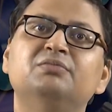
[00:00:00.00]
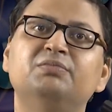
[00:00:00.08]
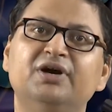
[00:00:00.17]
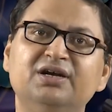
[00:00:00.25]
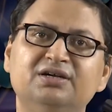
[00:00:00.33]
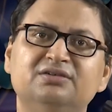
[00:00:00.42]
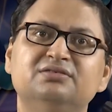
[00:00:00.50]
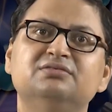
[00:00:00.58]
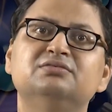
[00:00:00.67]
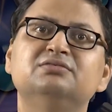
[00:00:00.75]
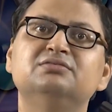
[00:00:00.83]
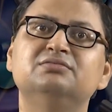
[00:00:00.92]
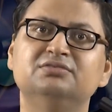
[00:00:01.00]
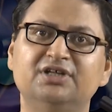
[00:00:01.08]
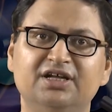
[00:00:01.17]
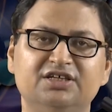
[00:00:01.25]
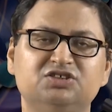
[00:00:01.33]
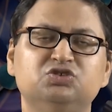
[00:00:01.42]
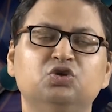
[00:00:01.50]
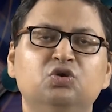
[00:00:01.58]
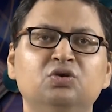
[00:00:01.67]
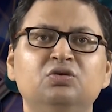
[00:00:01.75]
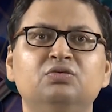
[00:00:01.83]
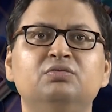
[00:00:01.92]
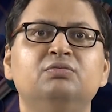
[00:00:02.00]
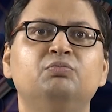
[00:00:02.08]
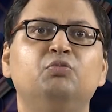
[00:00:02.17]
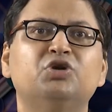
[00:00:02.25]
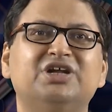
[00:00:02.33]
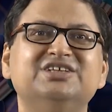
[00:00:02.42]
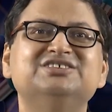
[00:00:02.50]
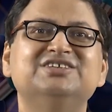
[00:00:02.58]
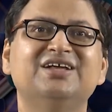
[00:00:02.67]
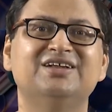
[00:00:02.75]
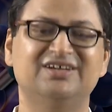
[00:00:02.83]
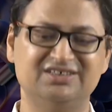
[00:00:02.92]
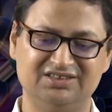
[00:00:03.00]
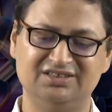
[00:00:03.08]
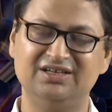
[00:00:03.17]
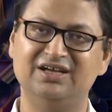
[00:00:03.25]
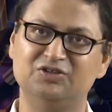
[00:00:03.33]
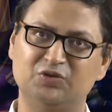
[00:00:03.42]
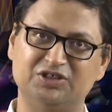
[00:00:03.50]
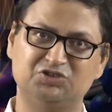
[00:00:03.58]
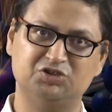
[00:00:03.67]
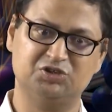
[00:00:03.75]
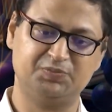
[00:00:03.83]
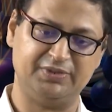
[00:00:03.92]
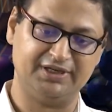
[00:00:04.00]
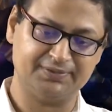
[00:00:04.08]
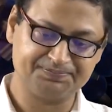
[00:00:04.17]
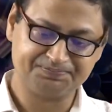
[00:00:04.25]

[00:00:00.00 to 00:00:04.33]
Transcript: but there is no potential energy, so as to speak.